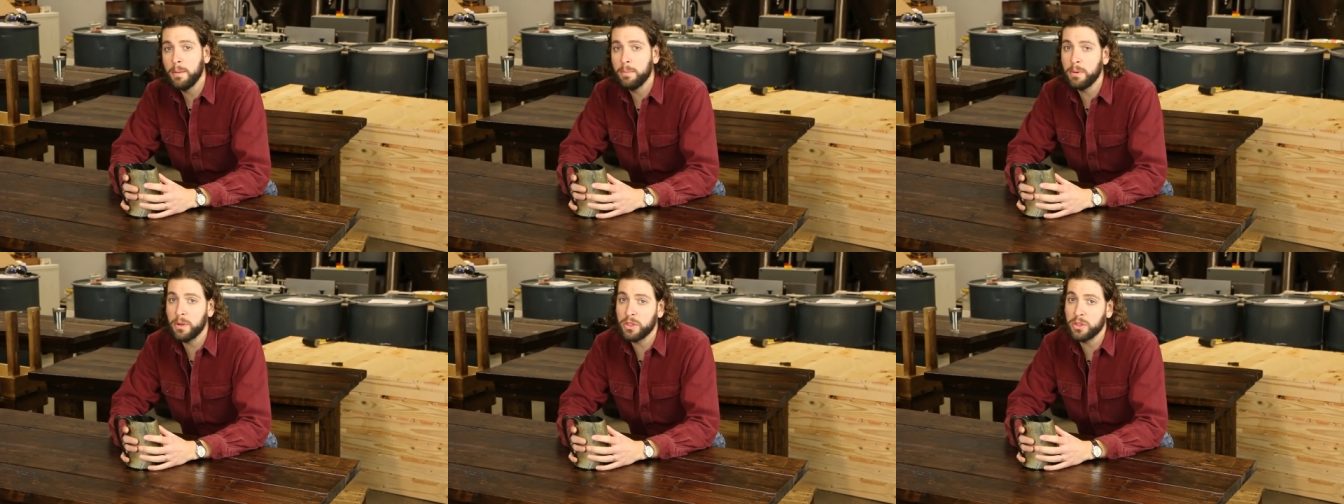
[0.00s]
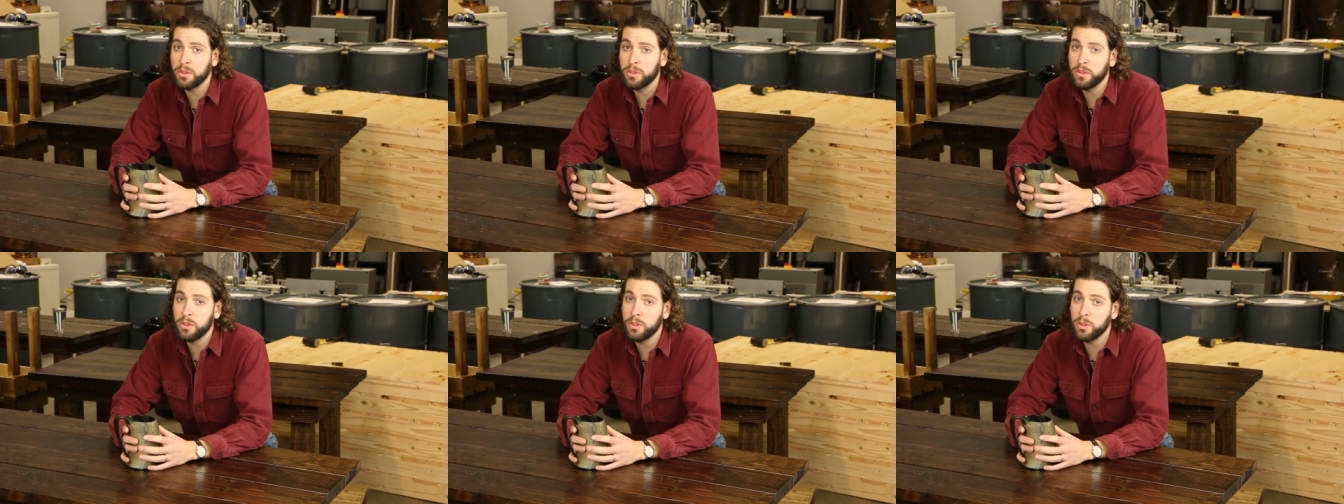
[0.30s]

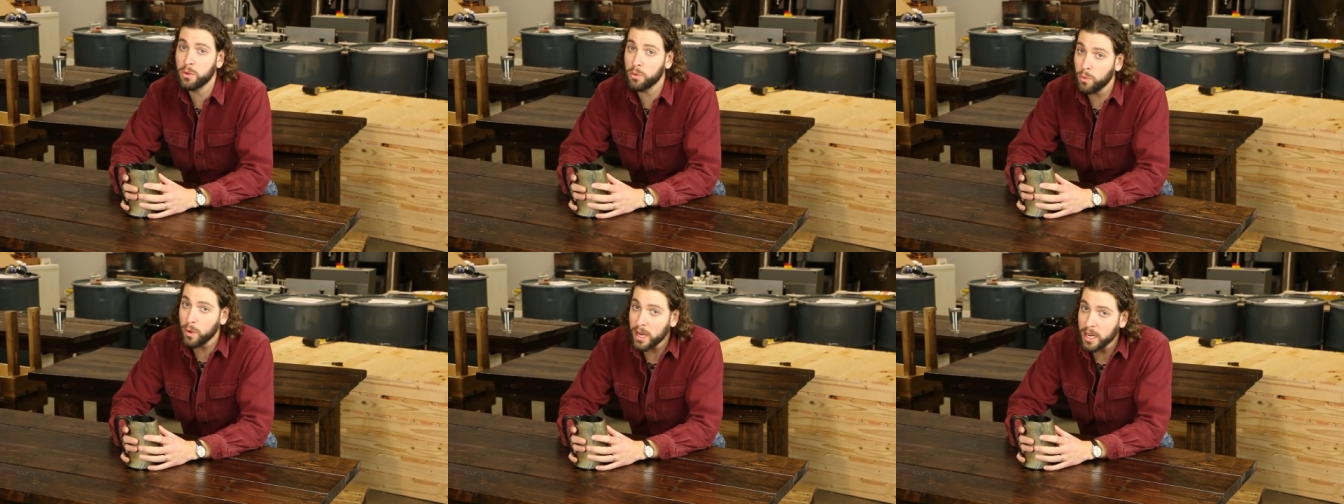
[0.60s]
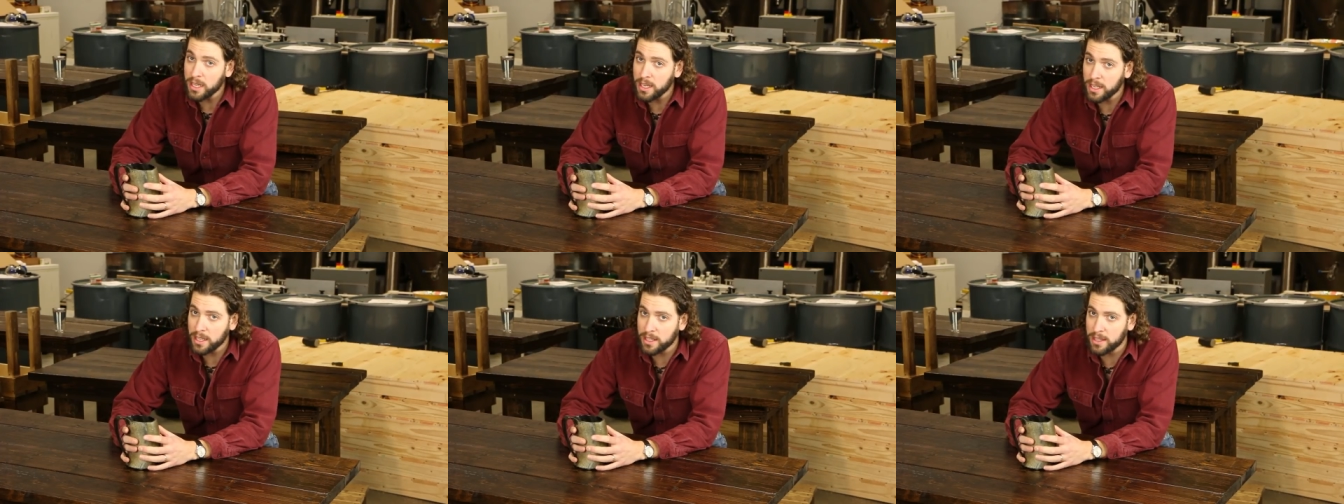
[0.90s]
but the
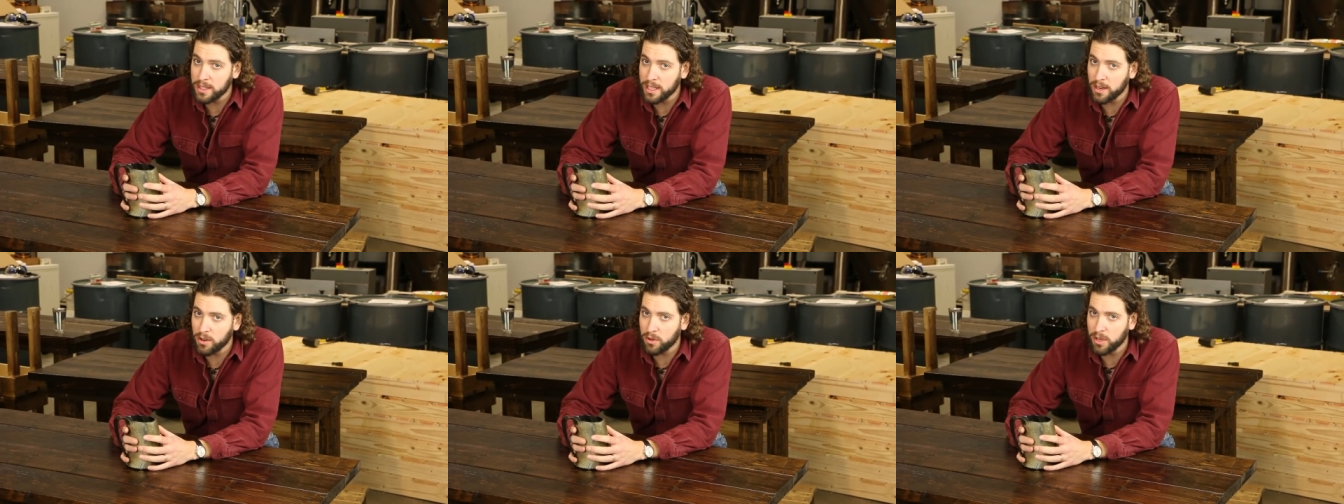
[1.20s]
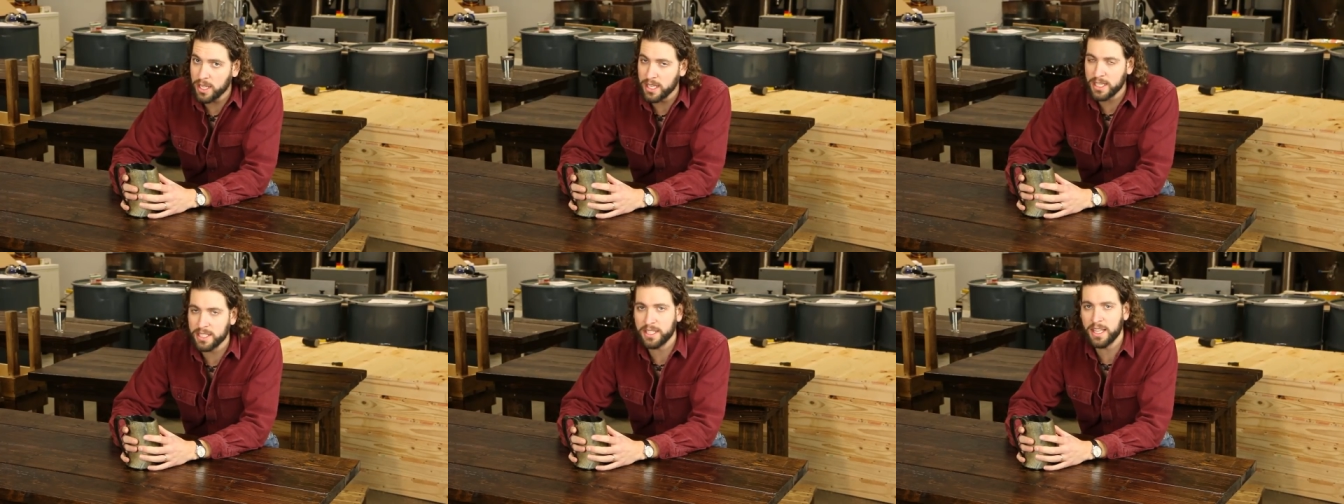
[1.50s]
reigning
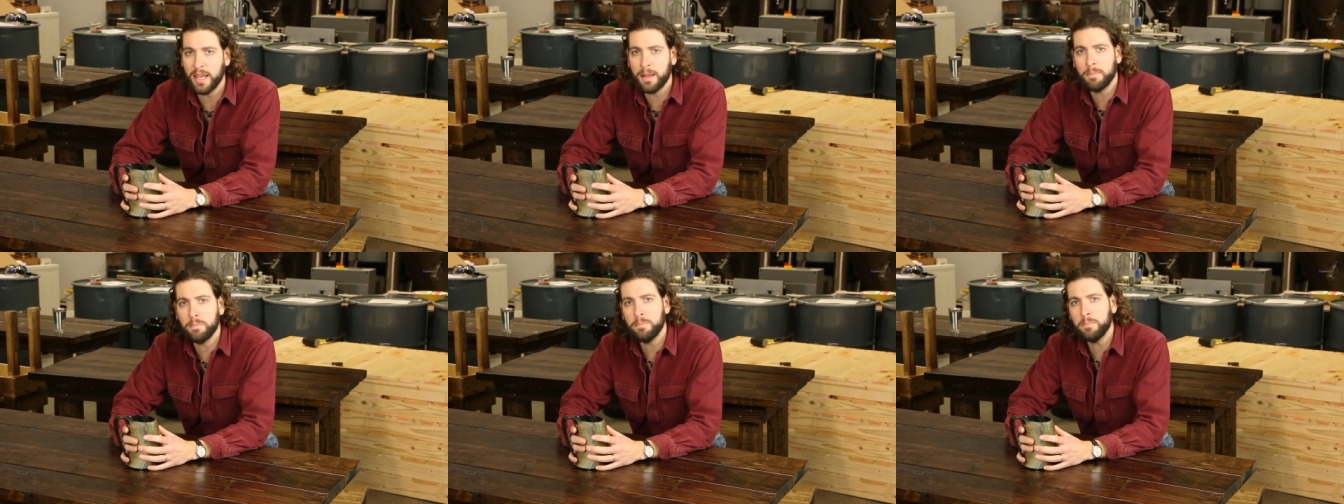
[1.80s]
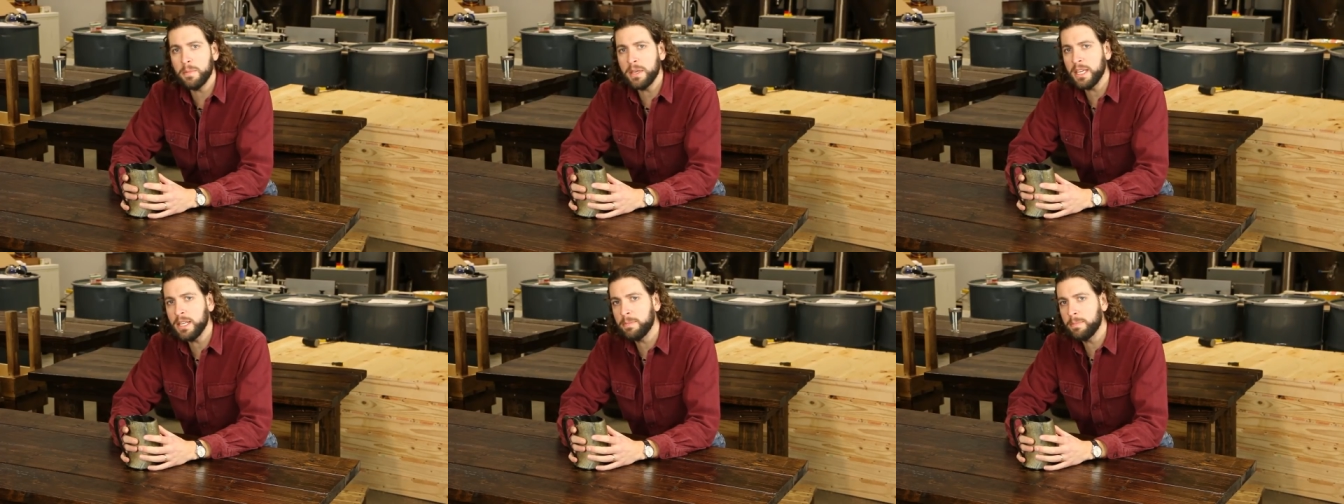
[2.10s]
theory is that
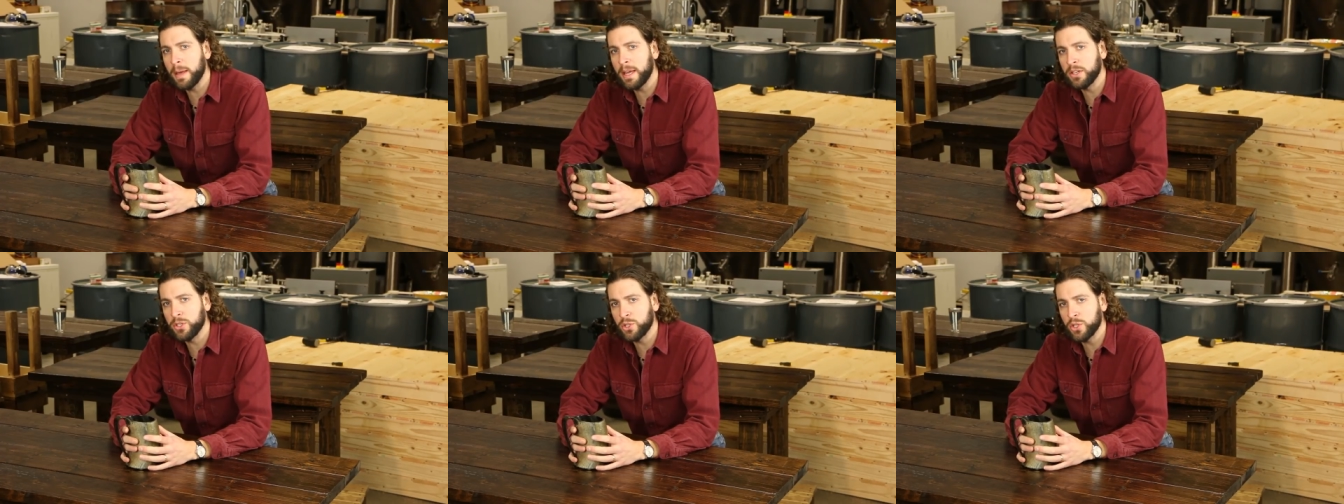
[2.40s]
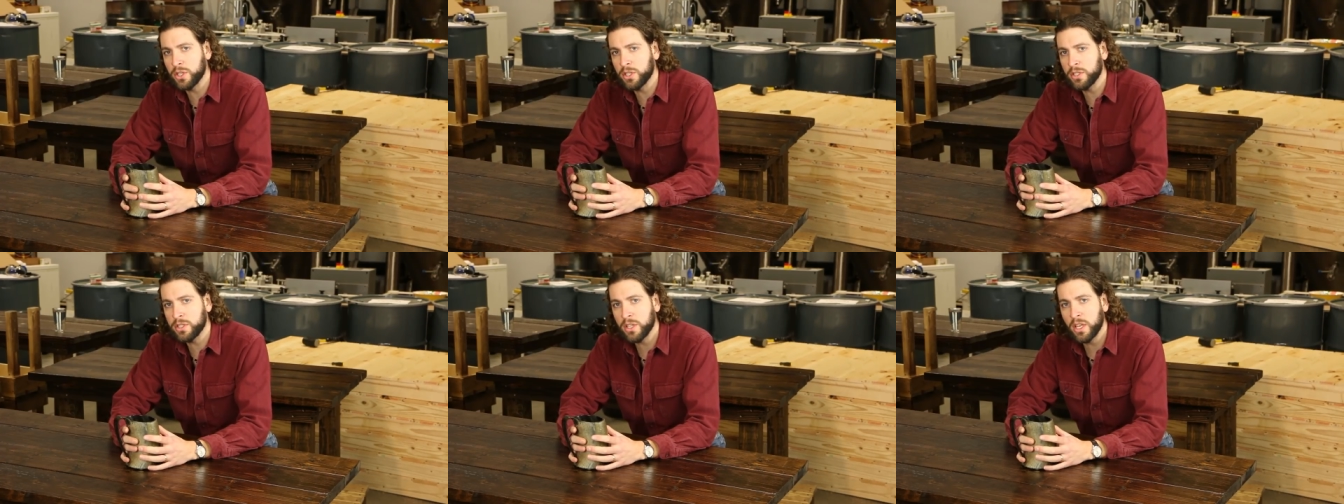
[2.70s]
mead
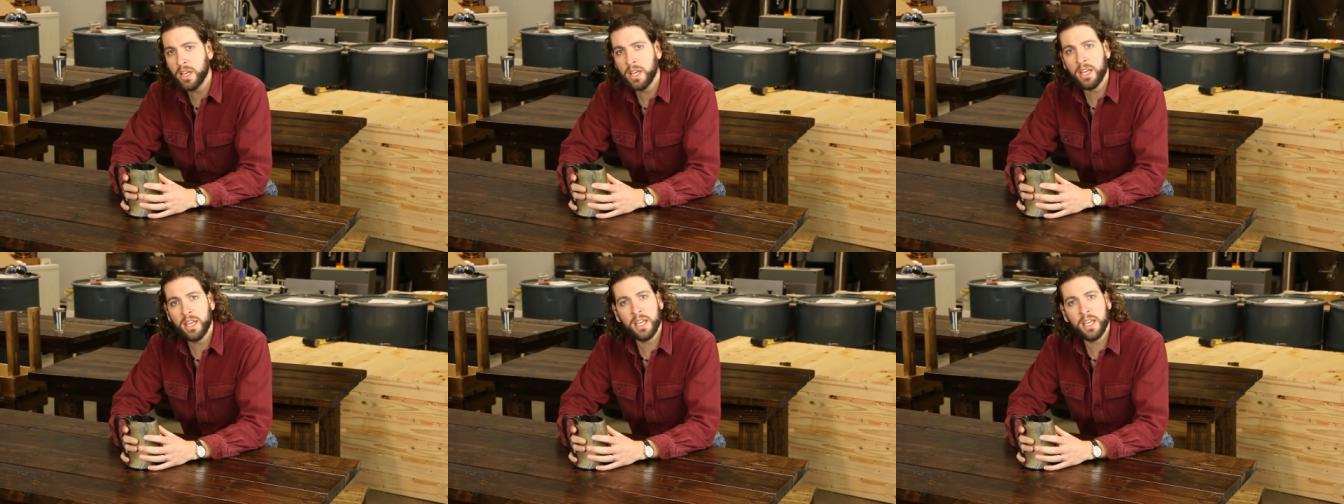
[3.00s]
benches